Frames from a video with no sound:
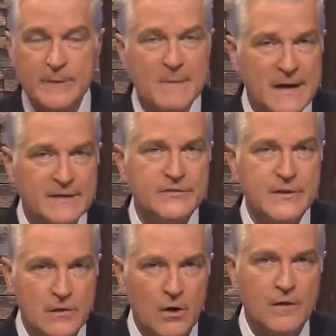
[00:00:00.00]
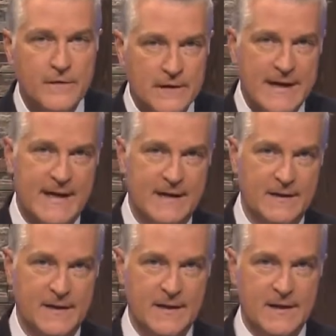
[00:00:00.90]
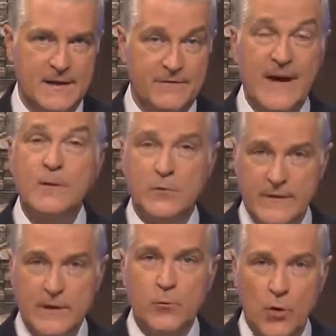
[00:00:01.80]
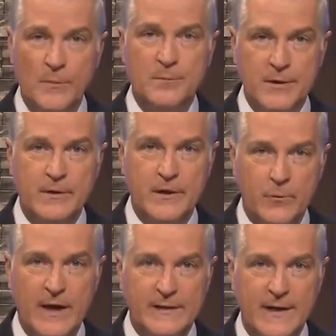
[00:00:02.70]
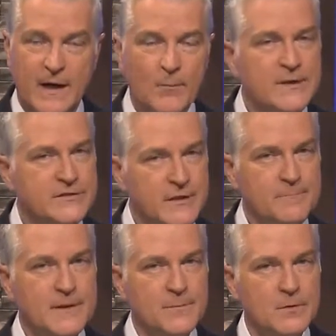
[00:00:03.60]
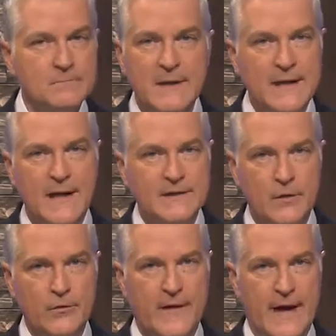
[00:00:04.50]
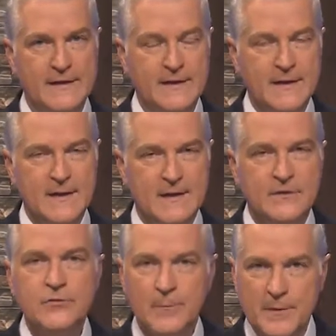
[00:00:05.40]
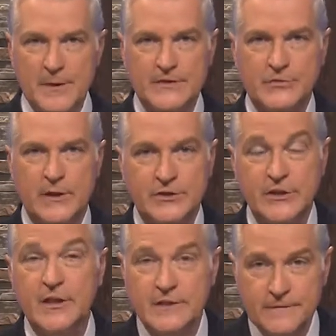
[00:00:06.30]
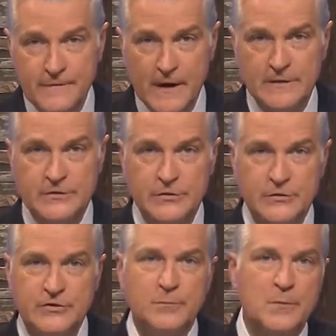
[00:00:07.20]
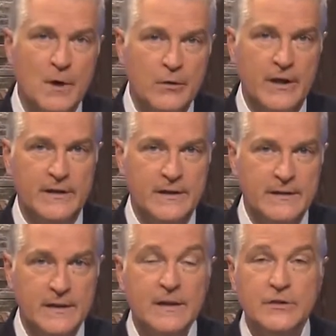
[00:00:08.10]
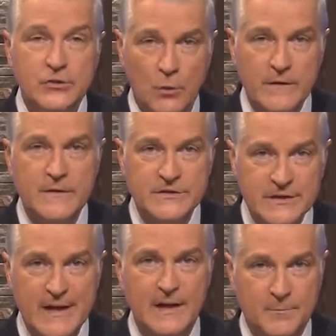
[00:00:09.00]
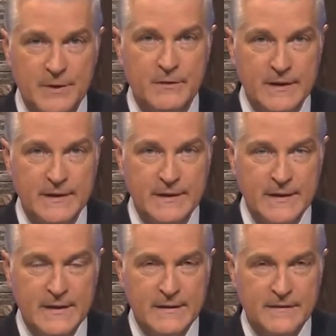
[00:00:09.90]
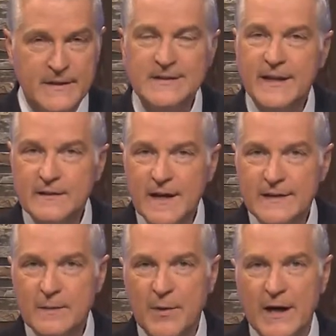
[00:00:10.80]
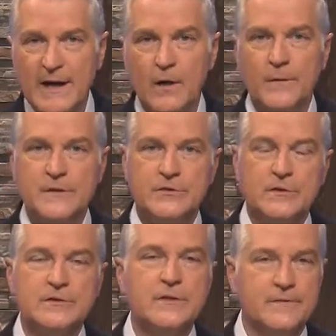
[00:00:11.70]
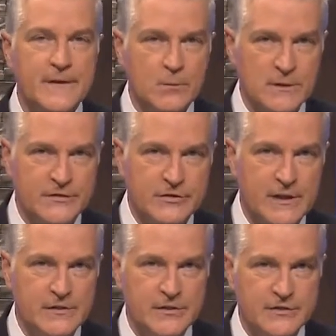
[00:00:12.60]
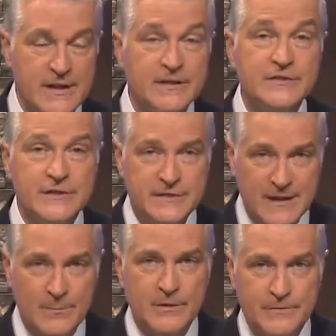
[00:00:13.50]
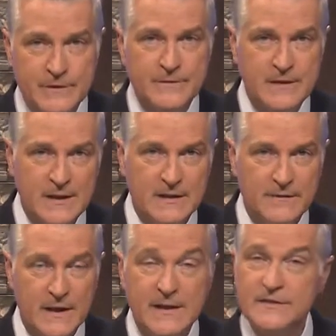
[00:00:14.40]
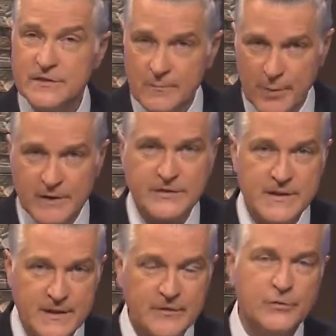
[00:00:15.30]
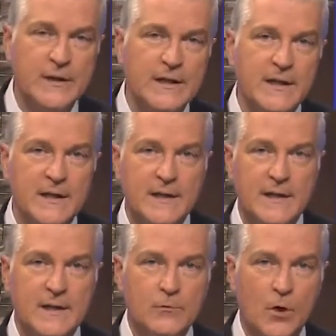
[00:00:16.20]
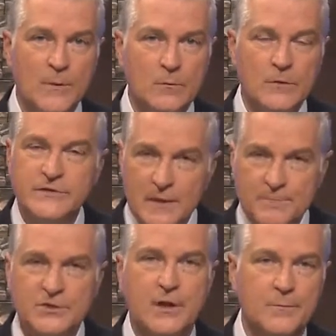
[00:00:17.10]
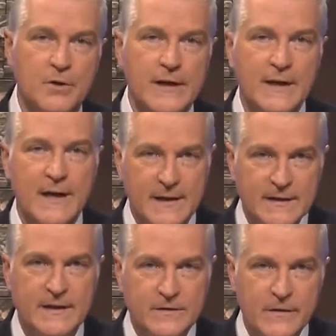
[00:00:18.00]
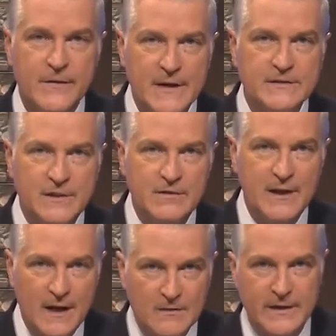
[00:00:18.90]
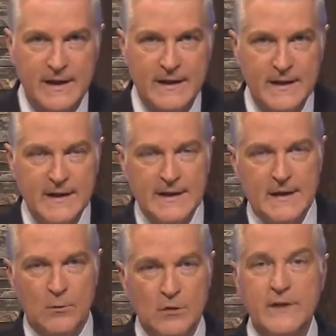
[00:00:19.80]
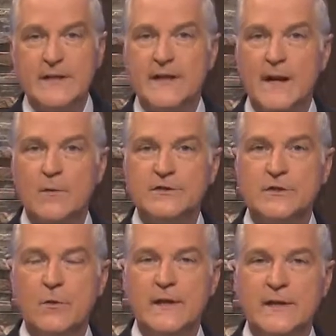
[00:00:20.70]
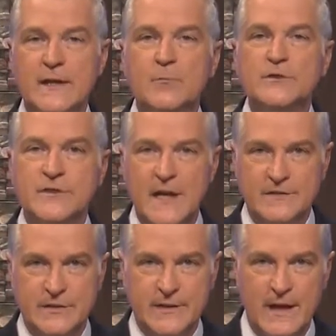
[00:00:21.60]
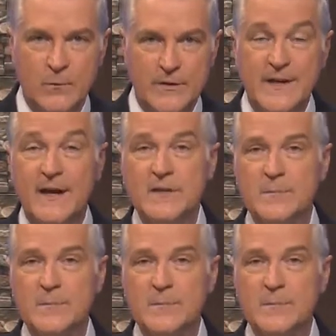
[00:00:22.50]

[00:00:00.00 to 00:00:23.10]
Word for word: remains the law of the land. In fact, we're in the enrollment period right now, but some people may not know that. The Trump administration cut the funds used to promote it and shortened the sign up period. The deadline to buy health insurance on the federal exchanges is December 15th, and in some parts of the country, enrollment was up sharply heading into the Thanksgiving holiday. We're looking at how it's going in Wisconsin now with Cathy